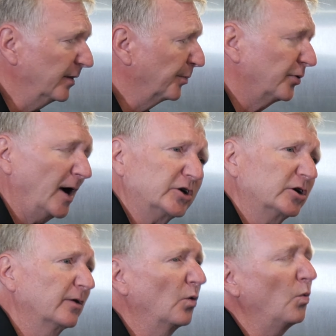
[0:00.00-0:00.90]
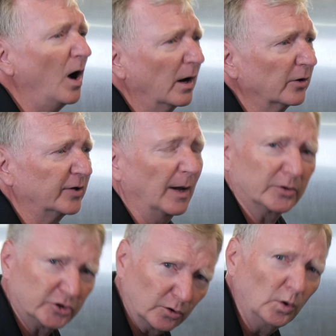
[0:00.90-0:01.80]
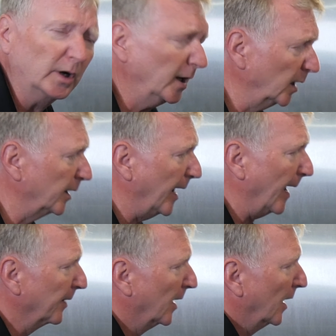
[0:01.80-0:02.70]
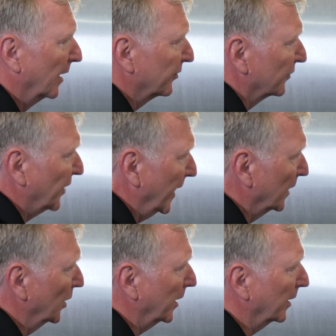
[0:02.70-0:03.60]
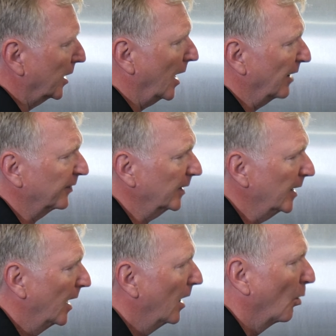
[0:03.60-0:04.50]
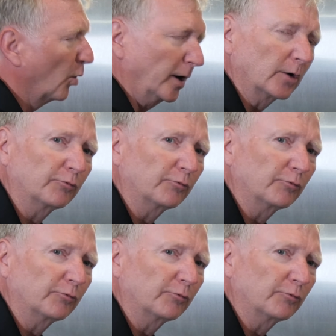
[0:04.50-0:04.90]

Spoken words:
the pressure, the water temperature. We'll get into that. So take a look at a coffee. We're going to